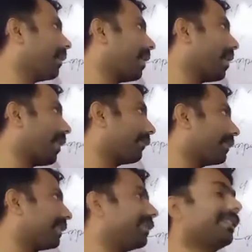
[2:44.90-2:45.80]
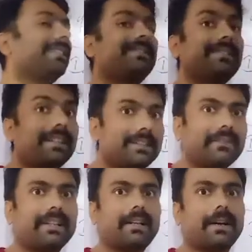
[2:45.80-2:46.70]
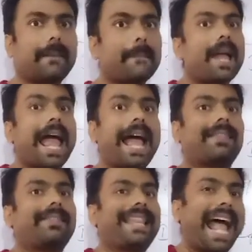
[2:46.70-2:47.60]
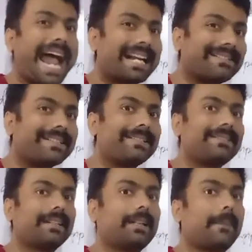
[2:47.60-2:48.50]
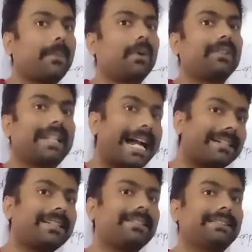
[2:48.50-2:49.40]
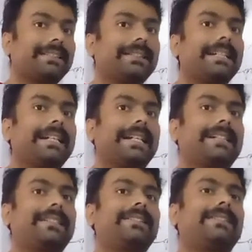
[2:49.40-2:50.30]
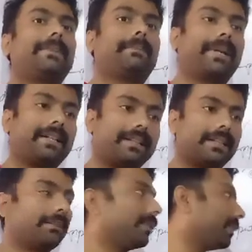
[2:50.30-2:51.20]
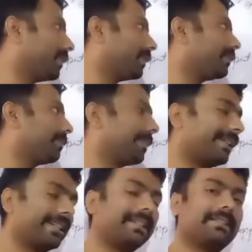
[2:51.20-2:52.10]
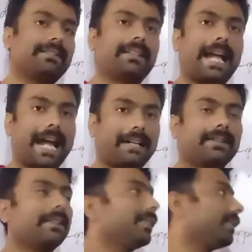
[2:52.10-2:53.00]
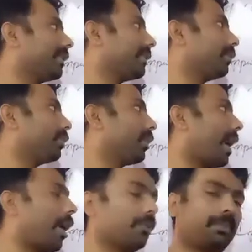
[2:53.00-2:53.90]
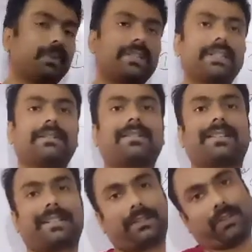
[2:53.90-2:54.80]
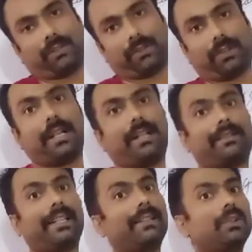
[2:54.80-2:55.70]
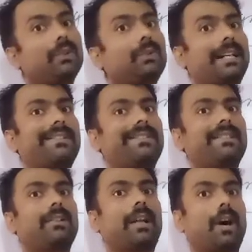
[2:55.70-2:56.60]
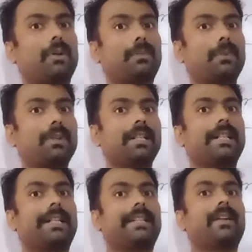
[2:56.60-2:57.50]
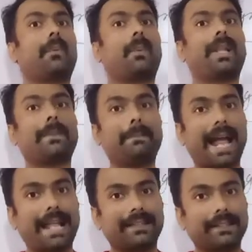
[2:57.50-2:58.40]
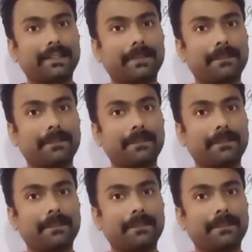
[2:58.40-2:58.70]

after the result will come, and upon that result it is dependent that your output is correct or not. Then you can see your output in a well manner,